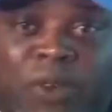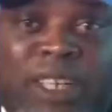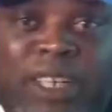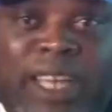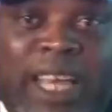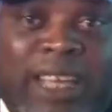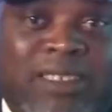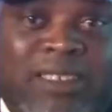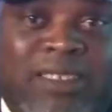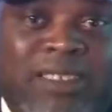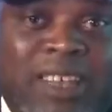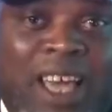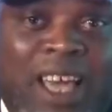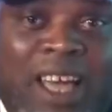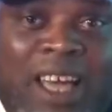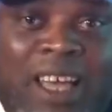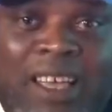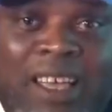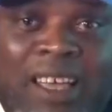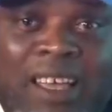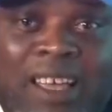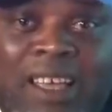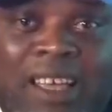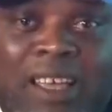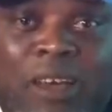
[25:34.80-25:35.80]
for next year.
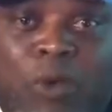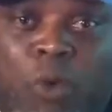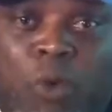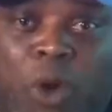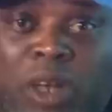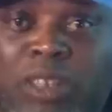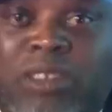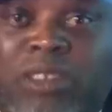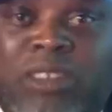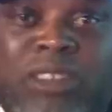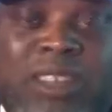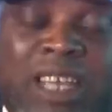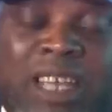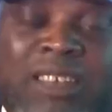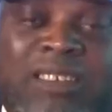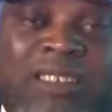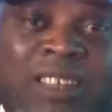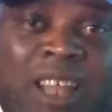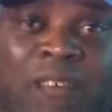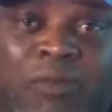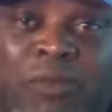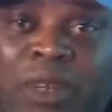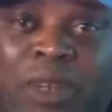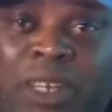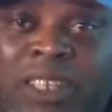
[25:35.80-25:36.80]
What next
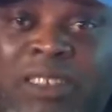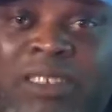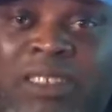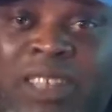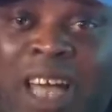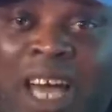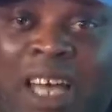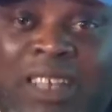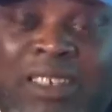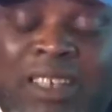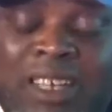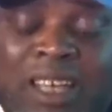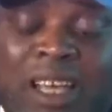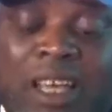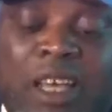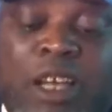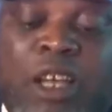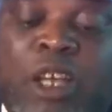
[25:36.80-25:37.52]
level is that?